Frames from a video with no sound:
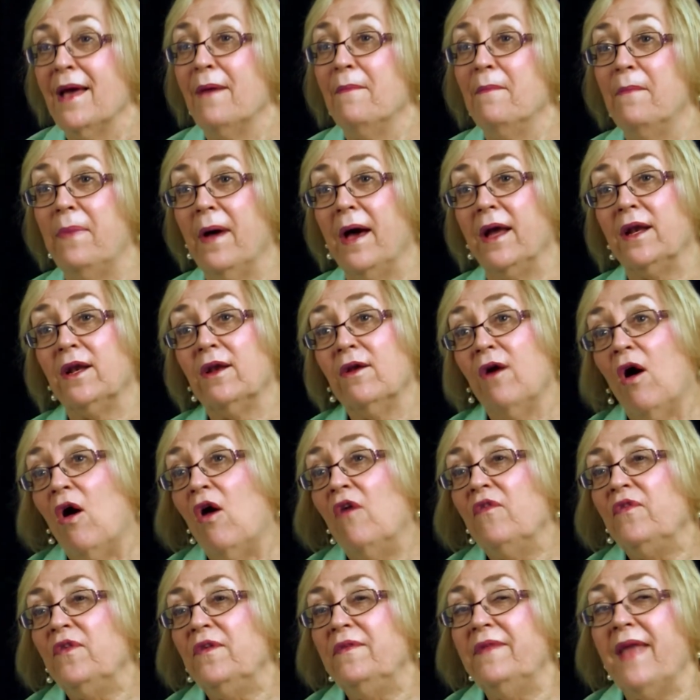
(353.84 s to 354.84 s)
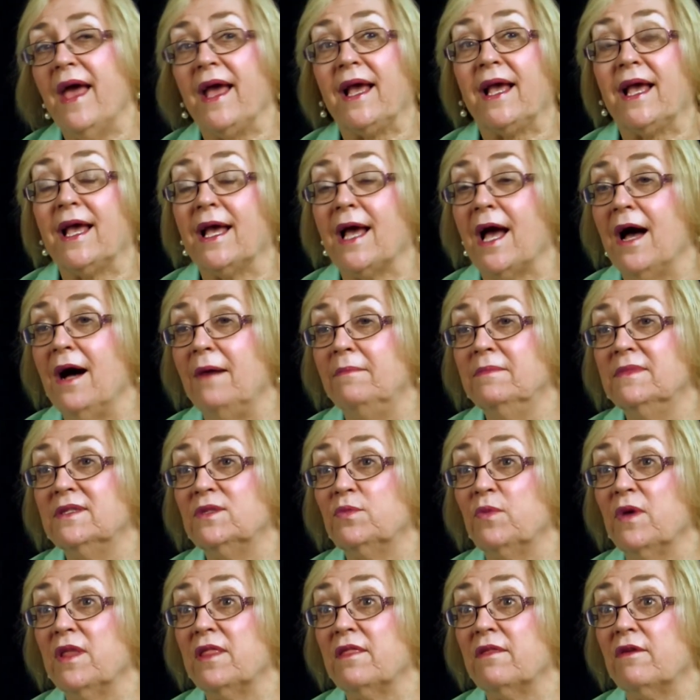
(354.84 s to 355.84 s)
But often that
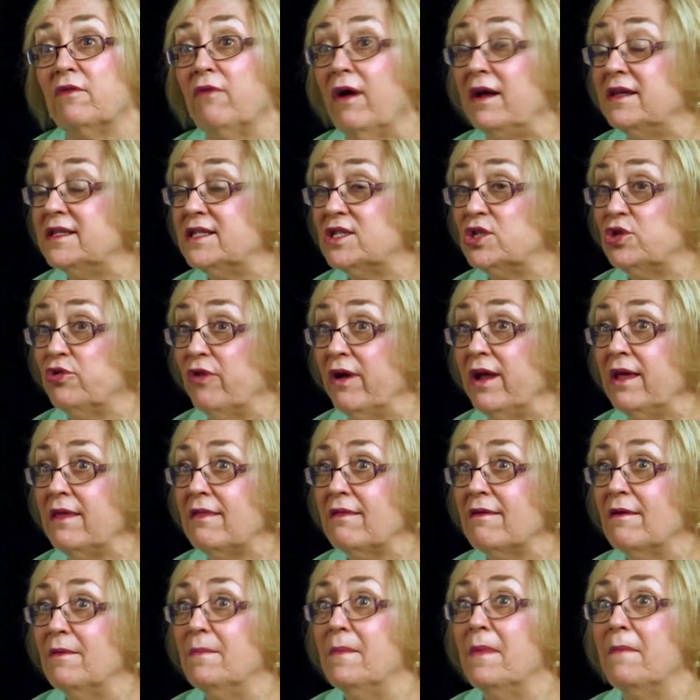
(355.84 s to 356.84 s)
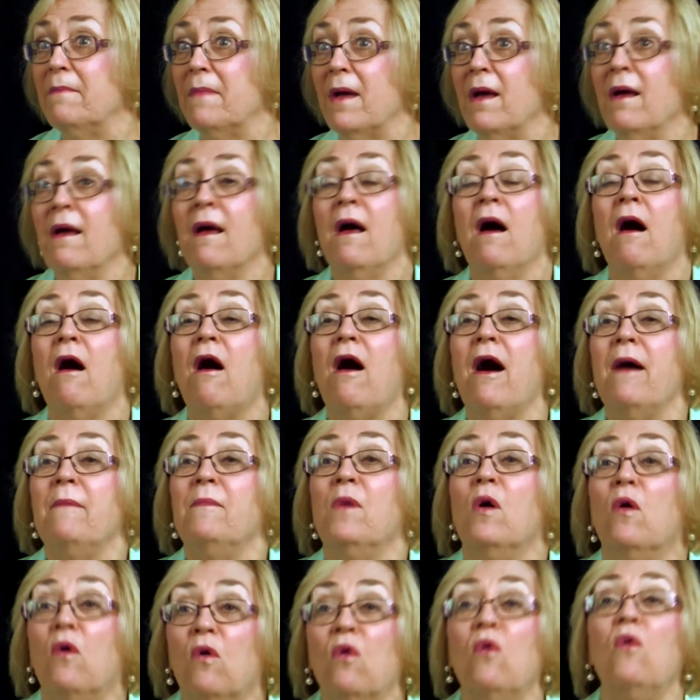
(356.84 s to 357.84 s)
comes with great strength. I'm,
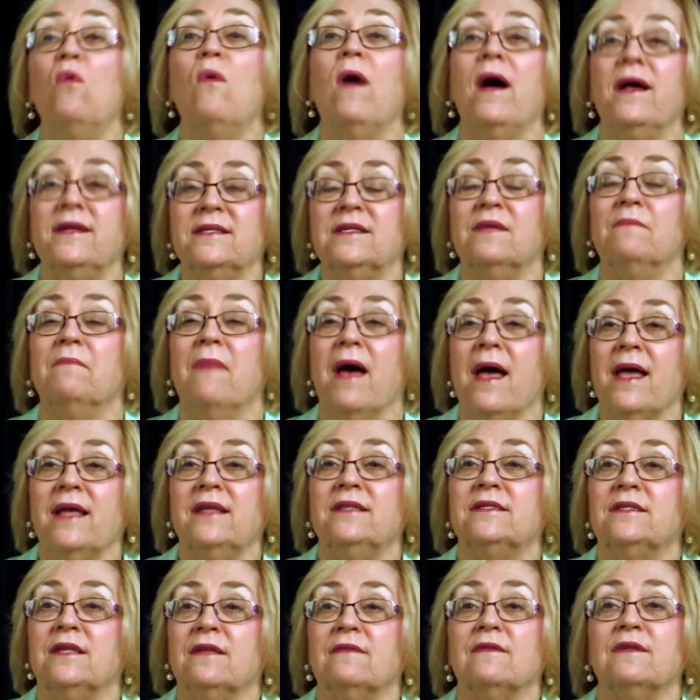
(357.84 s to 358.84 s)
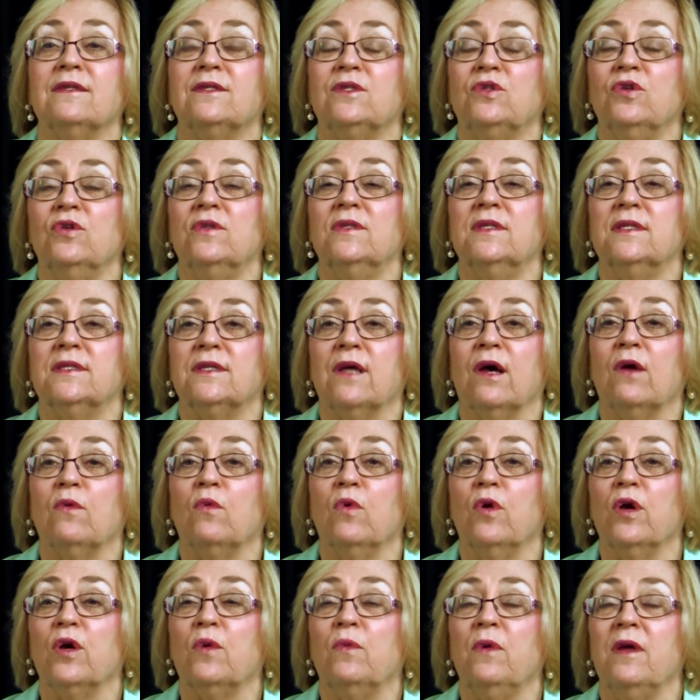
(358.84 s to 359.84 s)
I'm always amazed at the students I
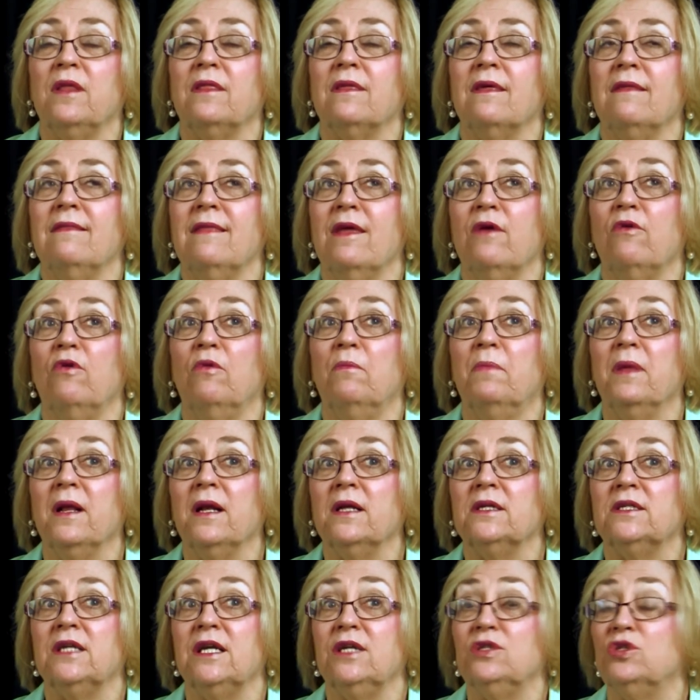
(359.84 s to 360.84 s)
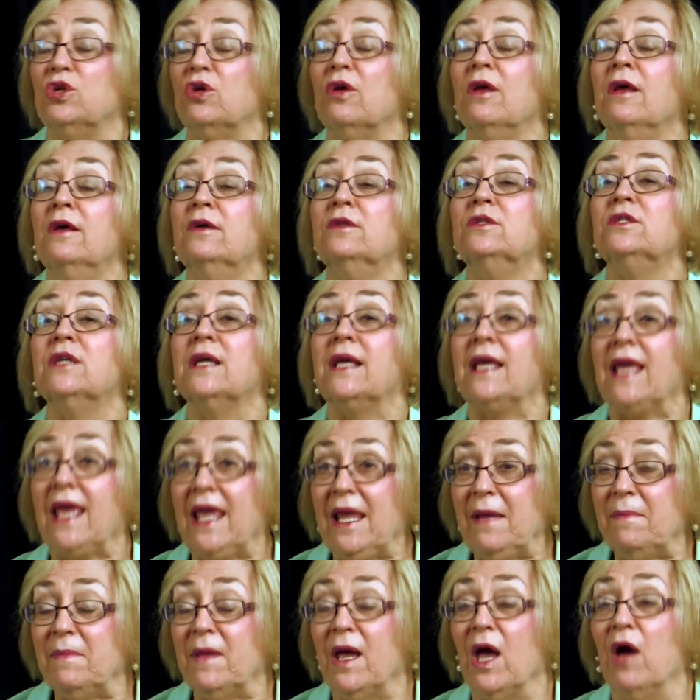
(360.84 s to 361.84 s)
work with and their ability to, to
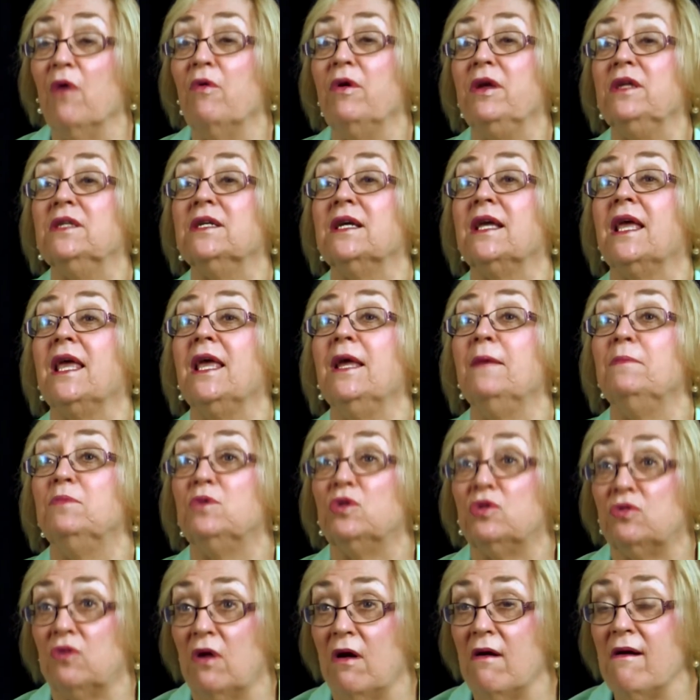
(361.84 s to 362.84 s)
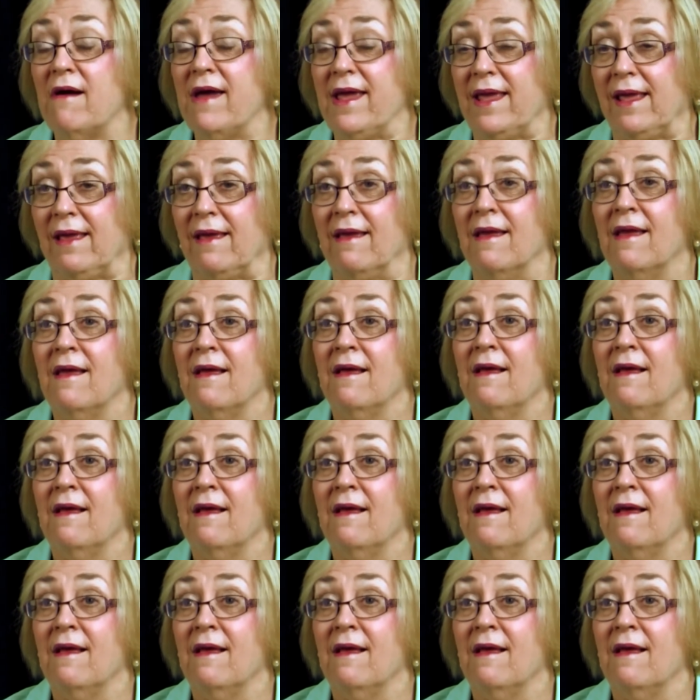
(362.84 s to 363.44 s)
keep going, to keep trying.